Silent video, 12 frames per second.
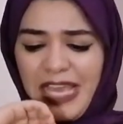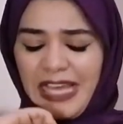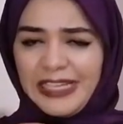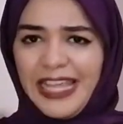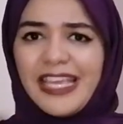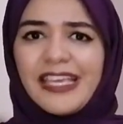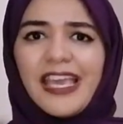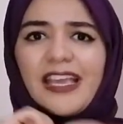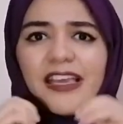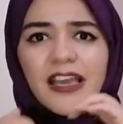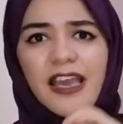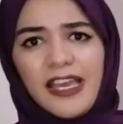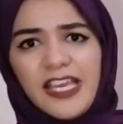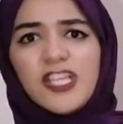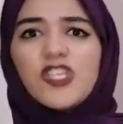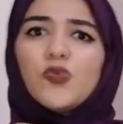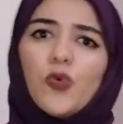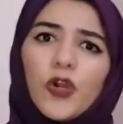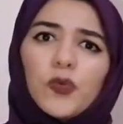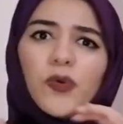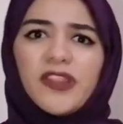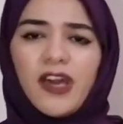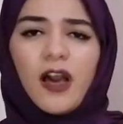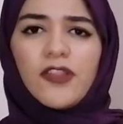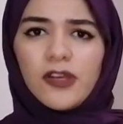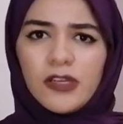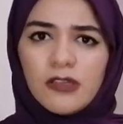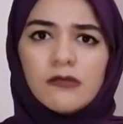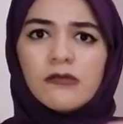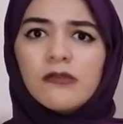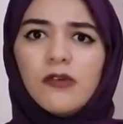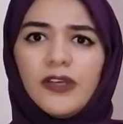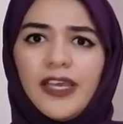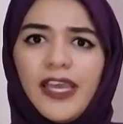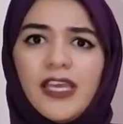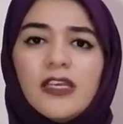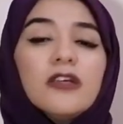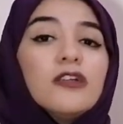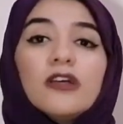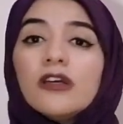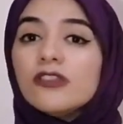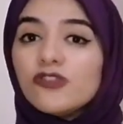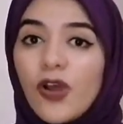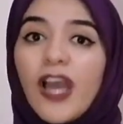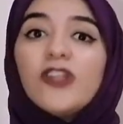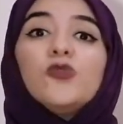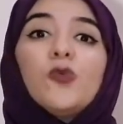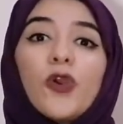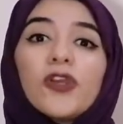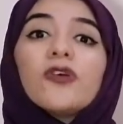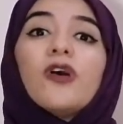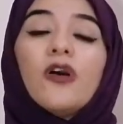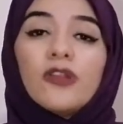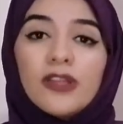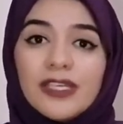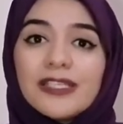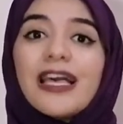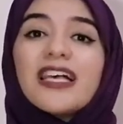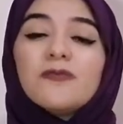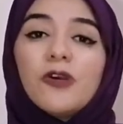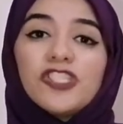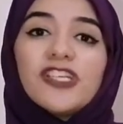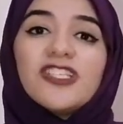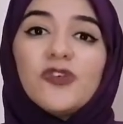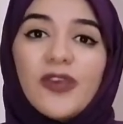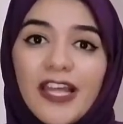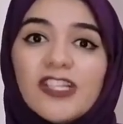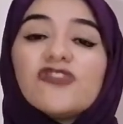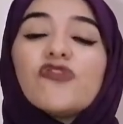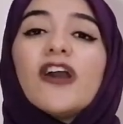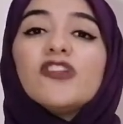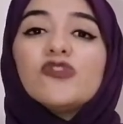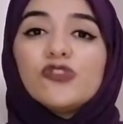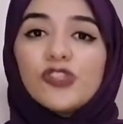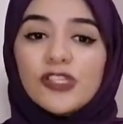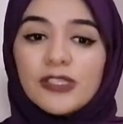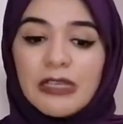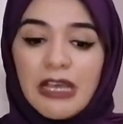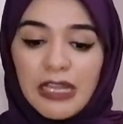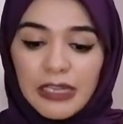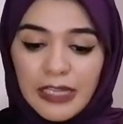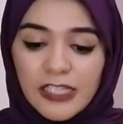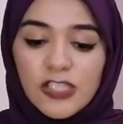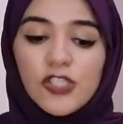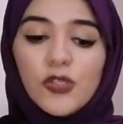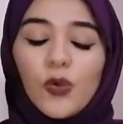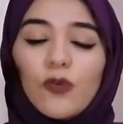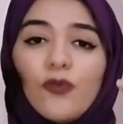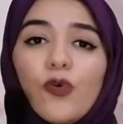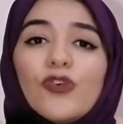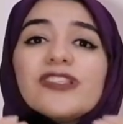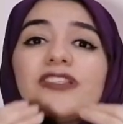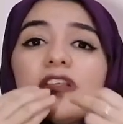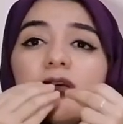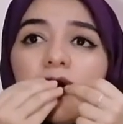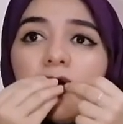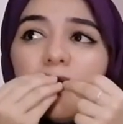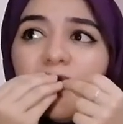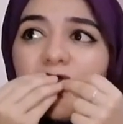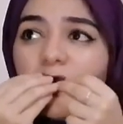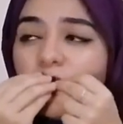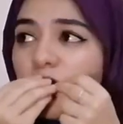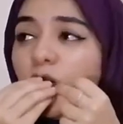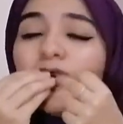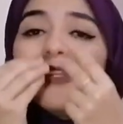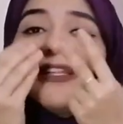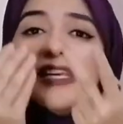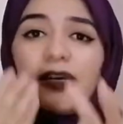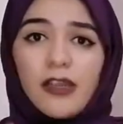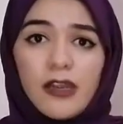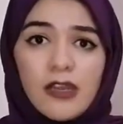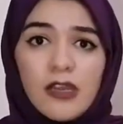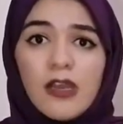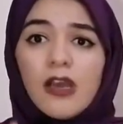linking each word with the other. Okay, try to work on this as much as you can. Try to just let your voice become so clear,